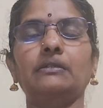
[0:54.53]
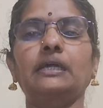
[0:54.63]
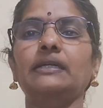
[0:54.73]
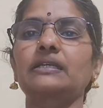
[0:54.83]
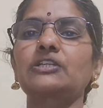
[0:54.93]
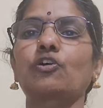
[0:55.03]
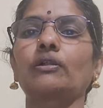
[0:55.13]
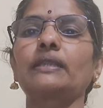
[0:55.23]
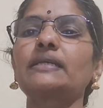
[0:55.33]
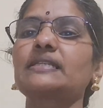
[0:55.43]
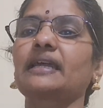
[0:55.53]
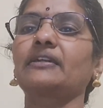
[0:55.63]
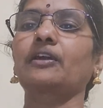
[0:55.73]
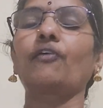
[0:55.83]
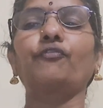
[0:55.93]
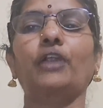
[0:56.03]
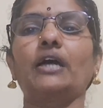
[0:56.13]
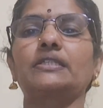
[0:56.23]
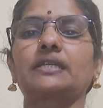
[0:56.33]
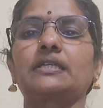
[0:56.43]
That is called the set of
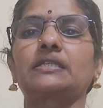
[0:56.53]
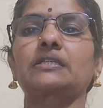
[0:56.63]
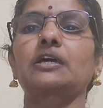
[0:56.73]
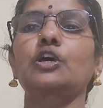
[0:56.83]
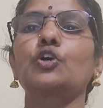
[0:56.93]
losses.